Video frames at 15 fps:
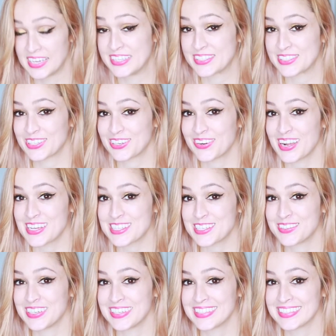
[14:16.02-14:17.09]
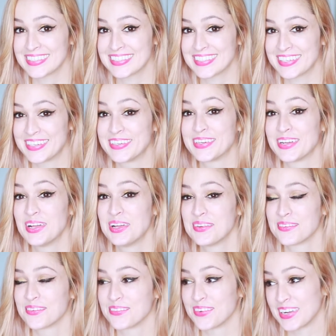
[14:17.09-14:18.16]
He's the crazy one?
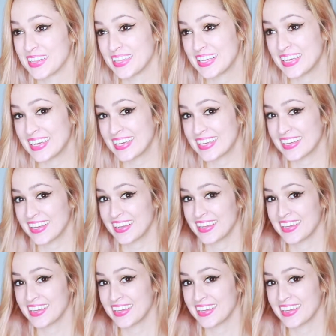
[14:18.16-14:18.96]
Really?